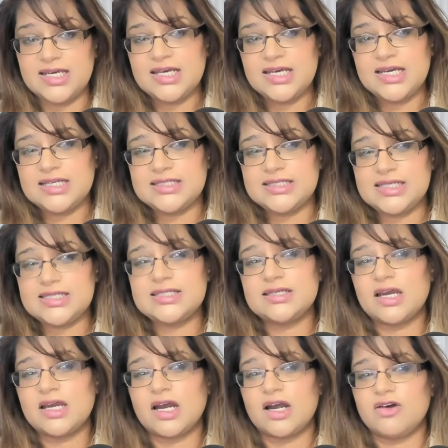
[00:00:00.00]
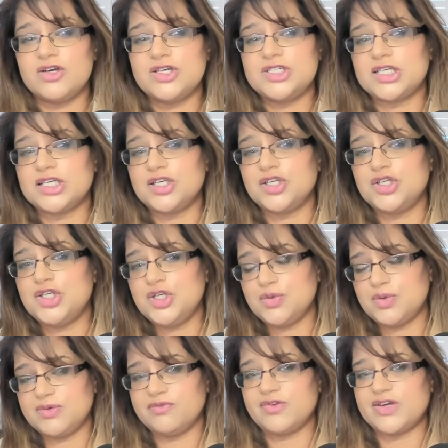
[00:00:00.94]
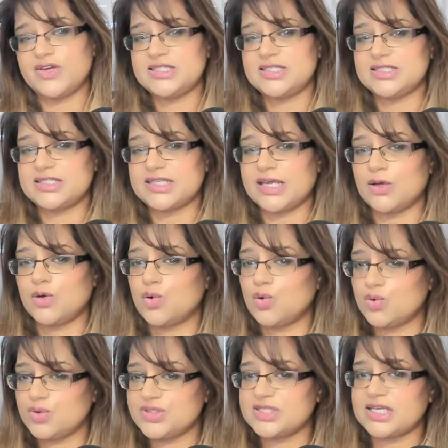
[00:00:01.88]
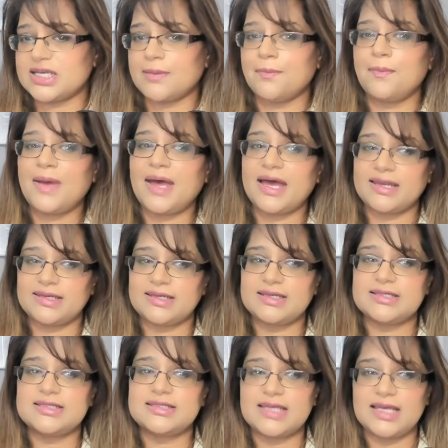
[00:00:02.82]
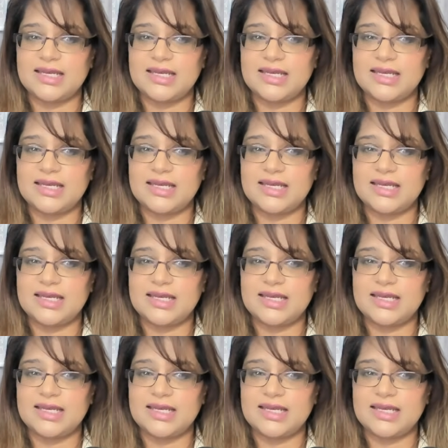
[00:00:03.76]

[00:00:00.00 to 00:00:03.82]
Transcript: disencouraging new investors and causing panic selling.